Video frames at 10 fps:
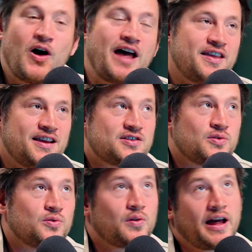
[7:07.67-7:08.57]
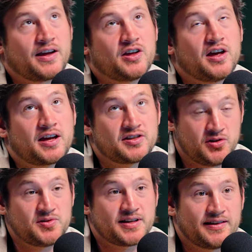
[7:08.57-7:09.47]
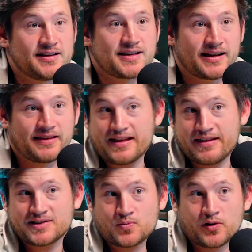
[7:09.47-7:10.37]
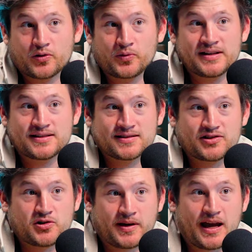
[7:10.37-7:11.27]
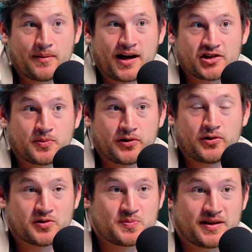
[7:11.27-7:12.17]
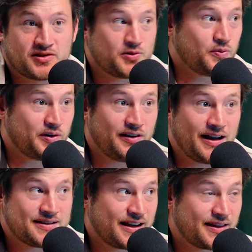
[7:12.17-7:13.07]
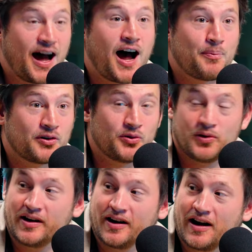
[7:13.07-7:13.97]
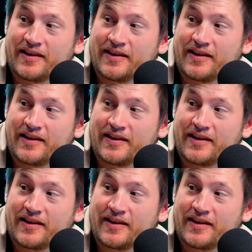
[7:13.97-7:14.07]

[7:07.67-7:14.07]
I think too, like, because you said this, like that, that's one of the reasons that you became an entrepreneur, was because you realized like the opportunity here. And yeah.